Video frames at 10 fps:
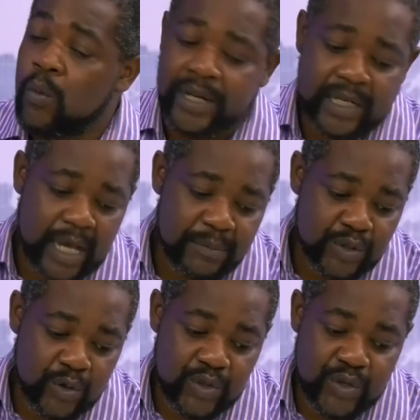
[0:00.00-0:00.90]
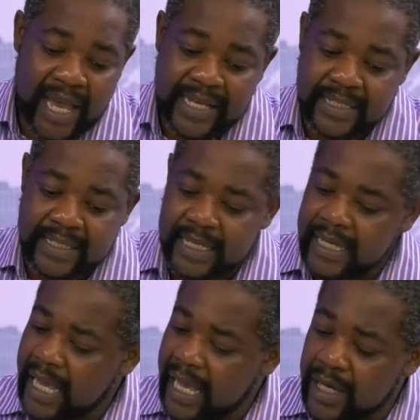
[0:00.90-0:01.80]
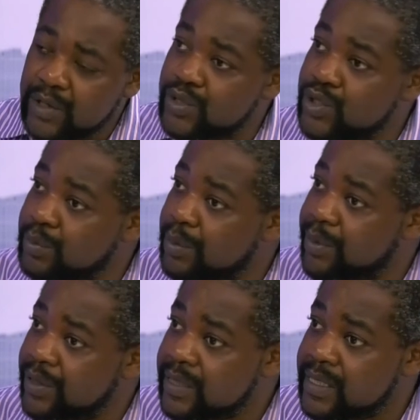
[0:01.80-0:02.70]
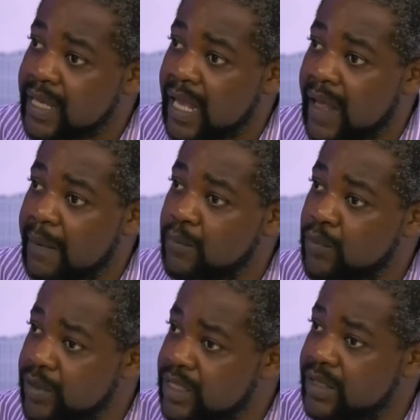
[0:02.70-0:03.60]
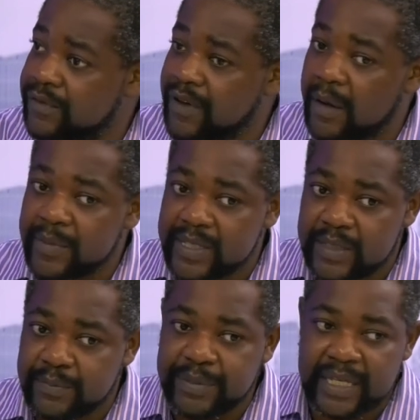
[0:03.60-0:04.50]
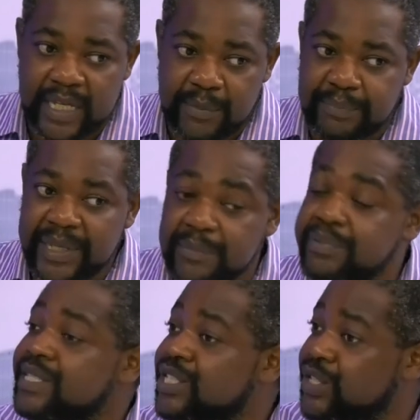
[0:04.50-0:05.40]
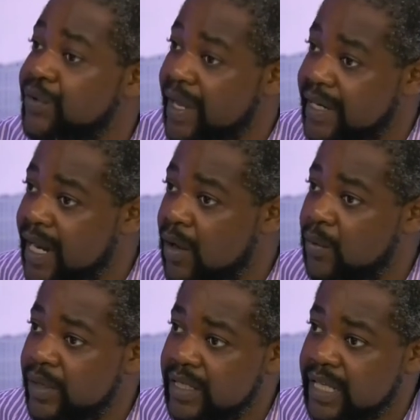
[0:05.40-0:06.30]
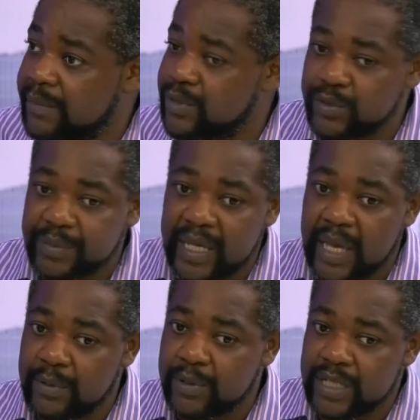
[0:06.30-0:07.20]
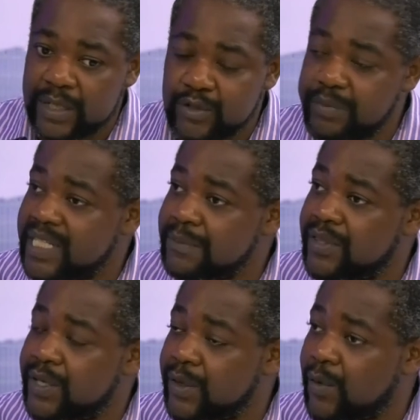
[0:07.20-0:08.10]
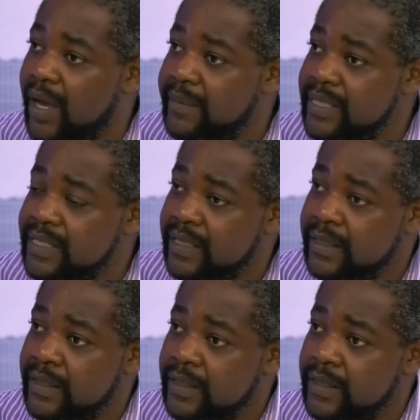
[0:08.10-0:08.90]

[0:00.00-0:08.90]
When it comes to also accessing uh, consumables, um, would farmers be in a better position right now when it comes to being able to, to meet some of the requirements?